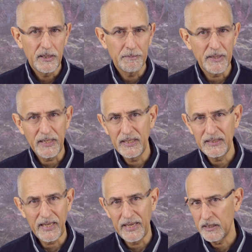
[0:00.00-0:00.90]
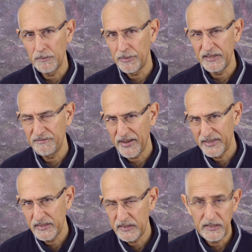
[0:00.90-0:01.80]
but is a complete
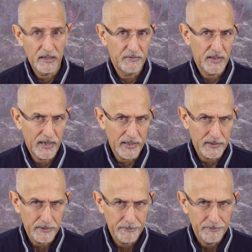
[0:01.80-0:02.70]
fantasy nevertheless.